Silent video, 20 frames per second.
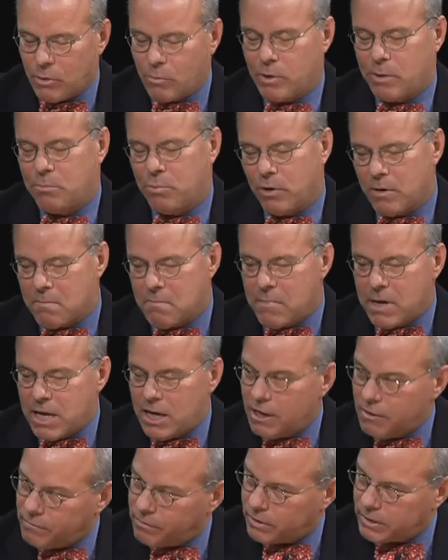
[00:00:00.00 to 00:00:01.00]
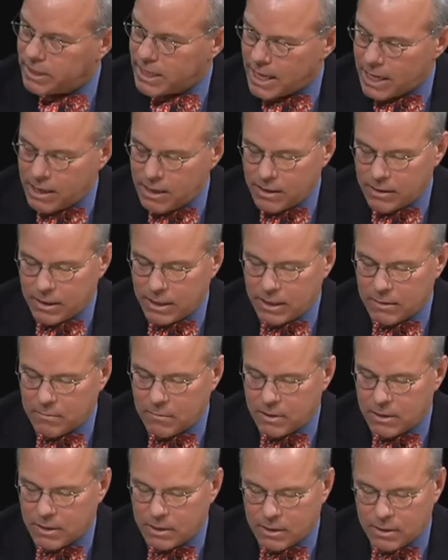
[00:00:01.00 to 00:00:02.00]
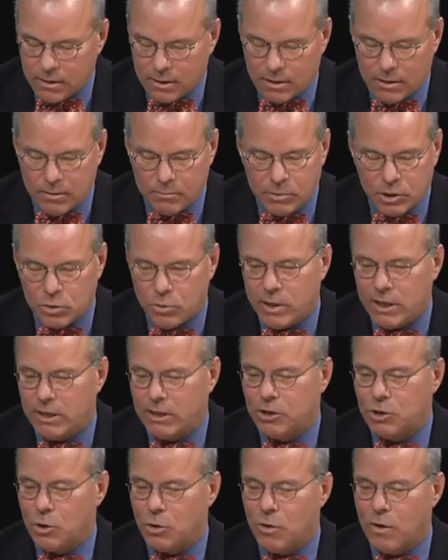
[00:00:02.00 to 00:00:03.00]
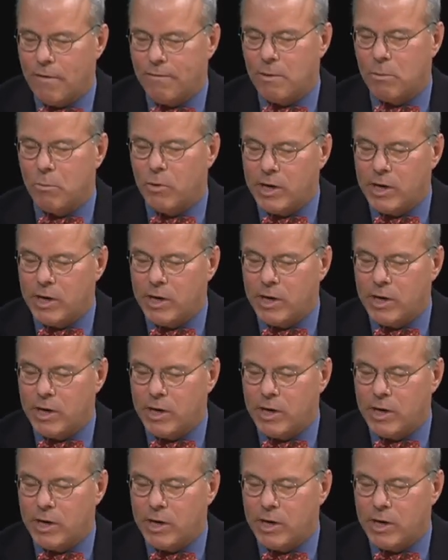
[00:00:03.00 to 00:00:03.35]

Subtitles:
we put meaningful data between the two of them.